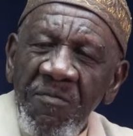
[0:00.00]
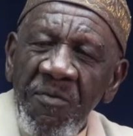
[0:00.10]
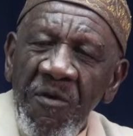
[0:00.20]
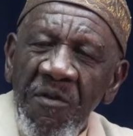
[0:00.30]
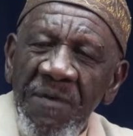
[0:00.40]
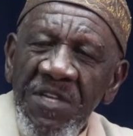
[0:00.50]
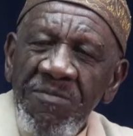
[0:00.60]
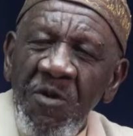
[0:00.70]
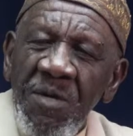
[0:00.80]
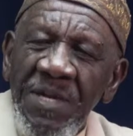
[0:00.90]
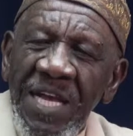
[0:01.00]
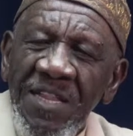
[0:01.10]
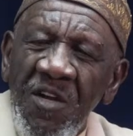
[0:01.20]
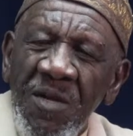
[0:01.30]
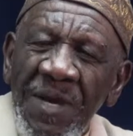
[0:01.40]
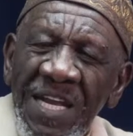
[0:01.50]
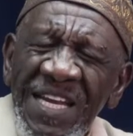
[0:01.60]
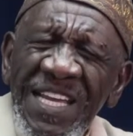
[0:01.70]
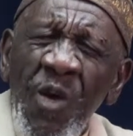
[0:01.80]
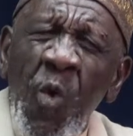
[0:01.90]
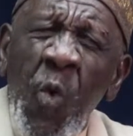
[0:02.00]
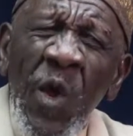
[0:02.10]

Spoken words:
program this morning, but I thought about it later.